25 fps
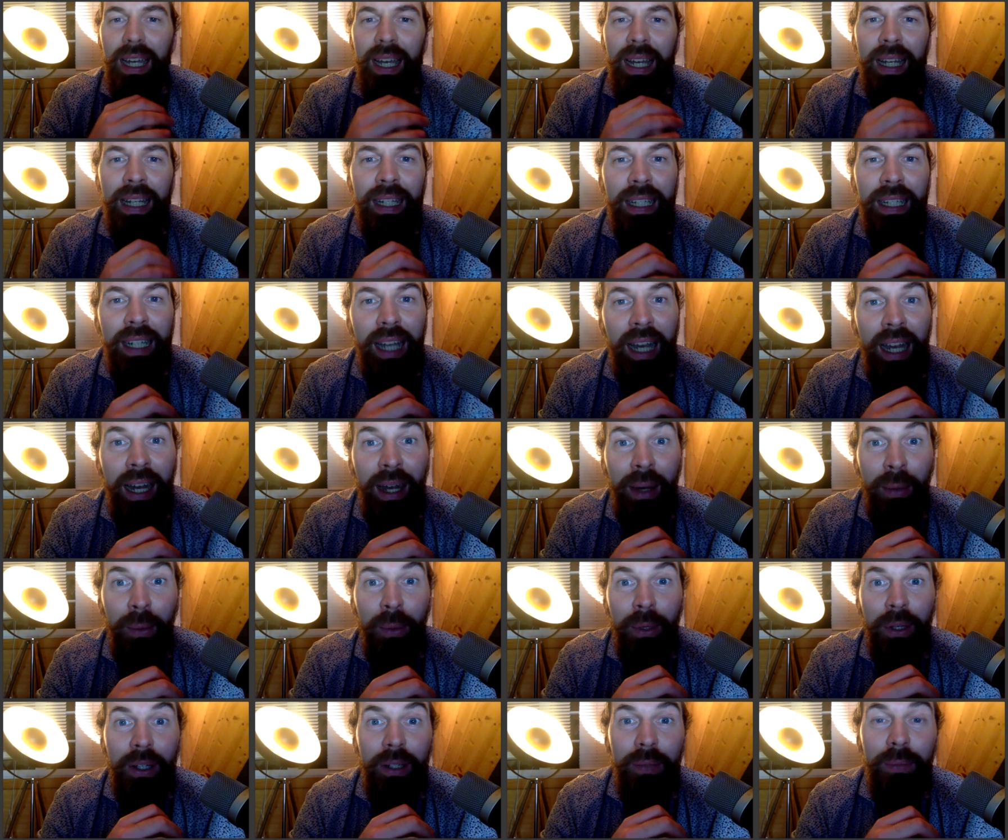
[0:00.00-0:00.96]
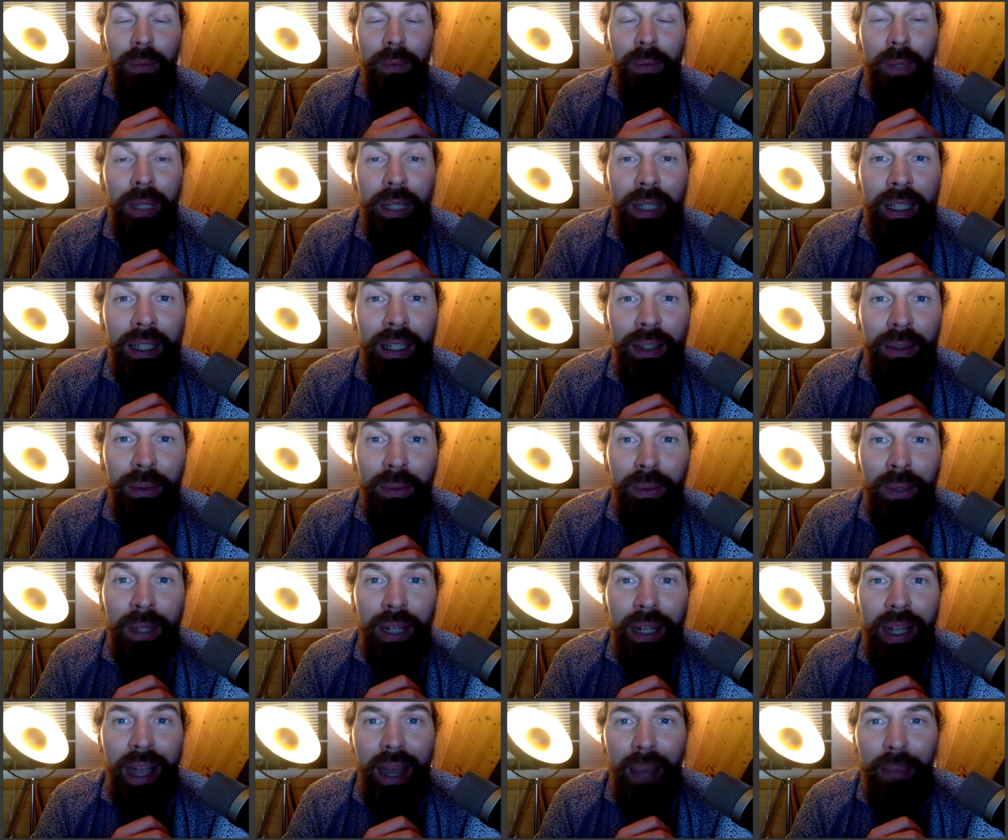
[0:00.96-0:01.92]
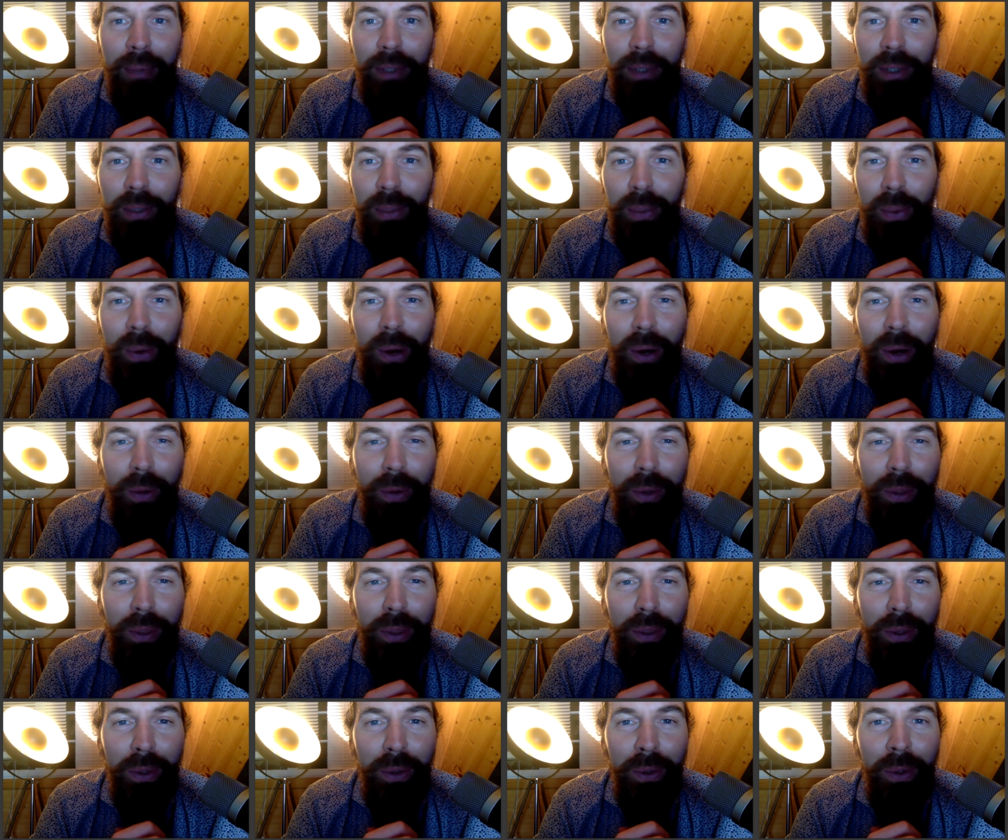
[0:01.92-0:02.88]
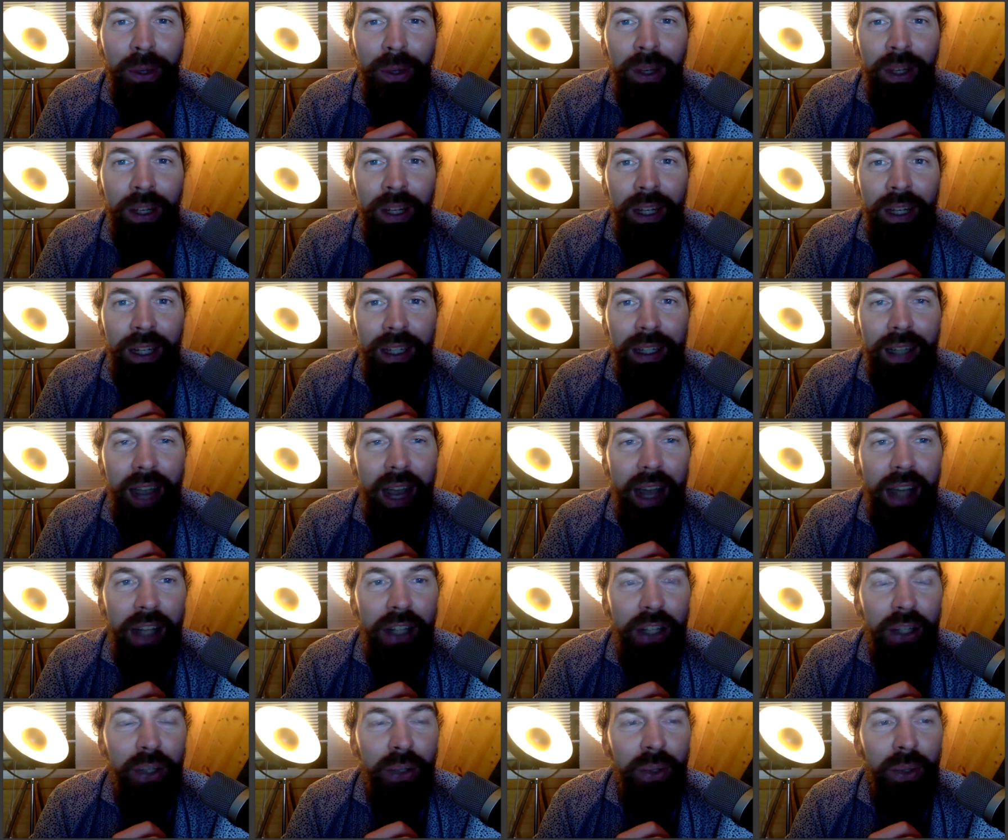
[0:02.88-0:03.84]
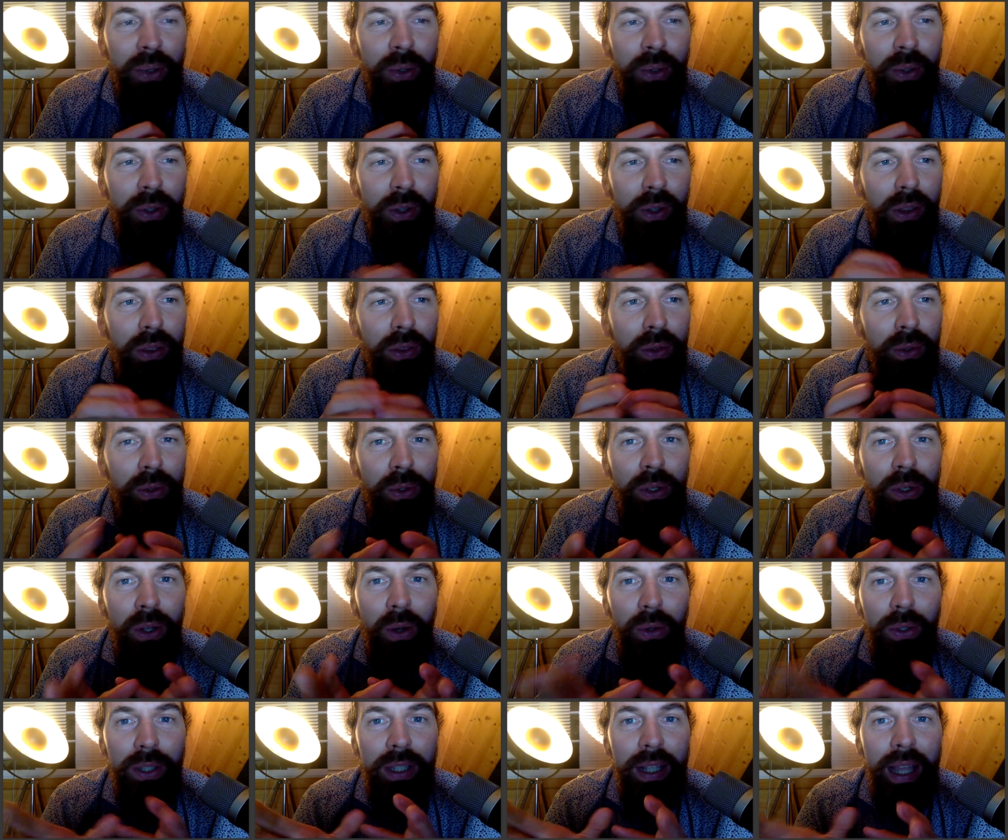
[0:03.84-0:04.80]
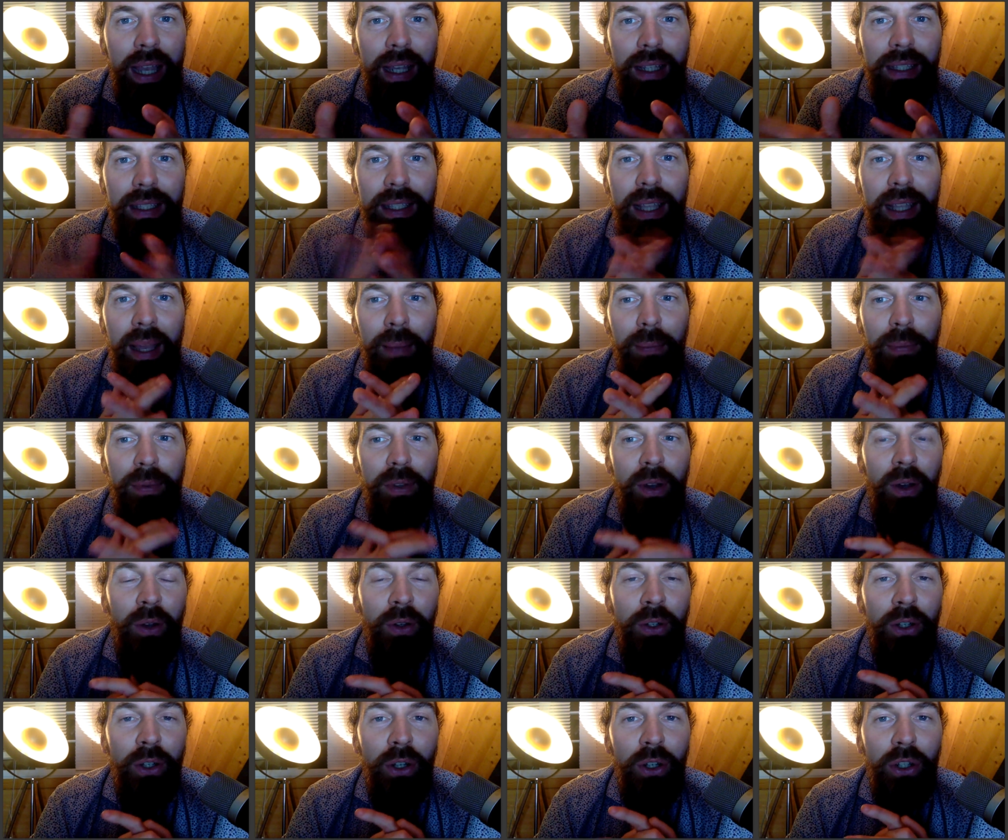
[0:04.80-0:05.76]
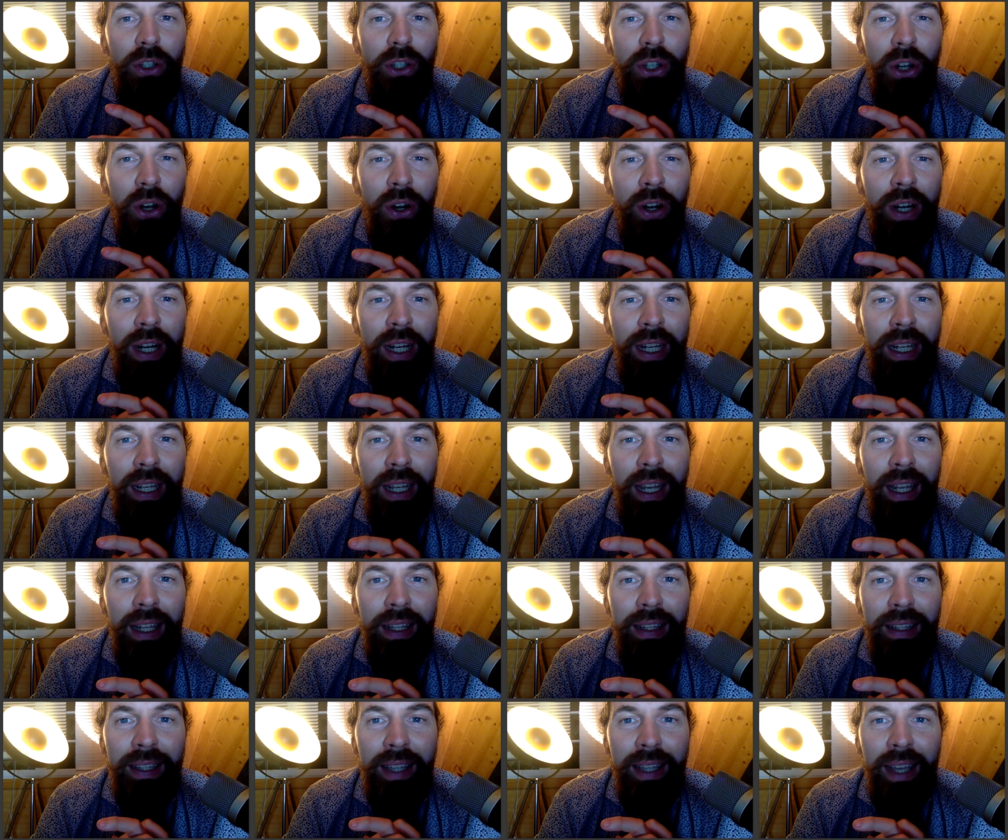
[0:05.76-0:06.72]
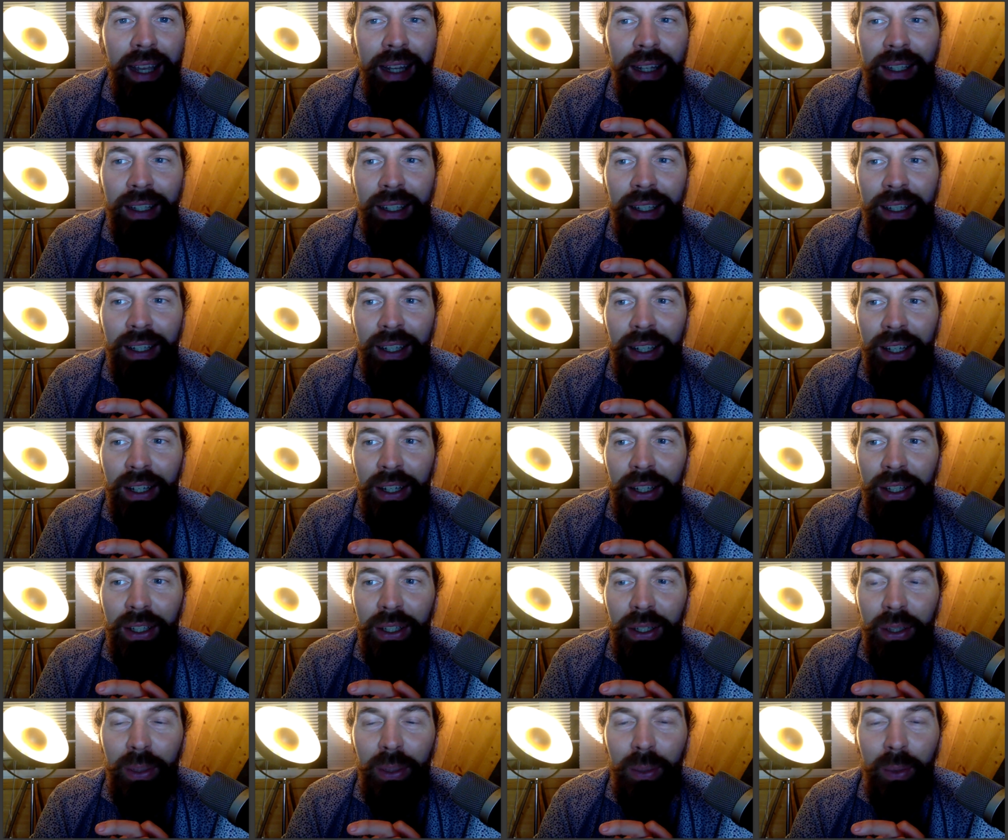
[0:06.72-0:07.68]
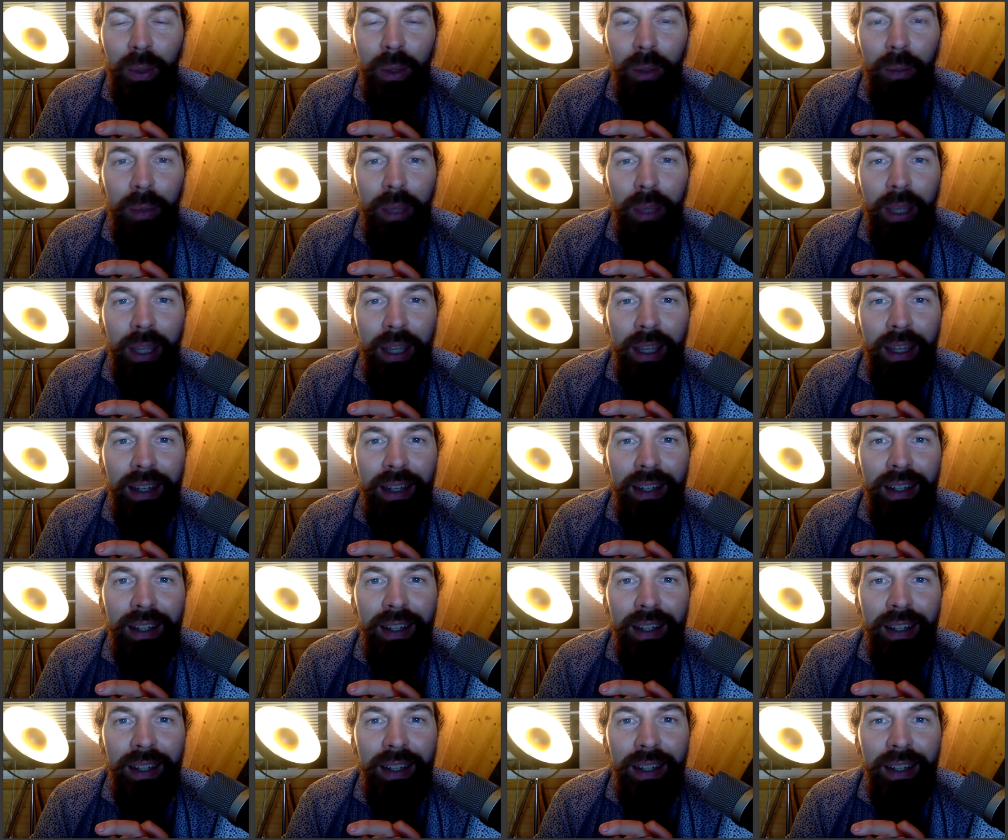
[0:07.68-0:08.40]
And I would be really happy to work with you, guide you through those next steps on your journey, and then you will be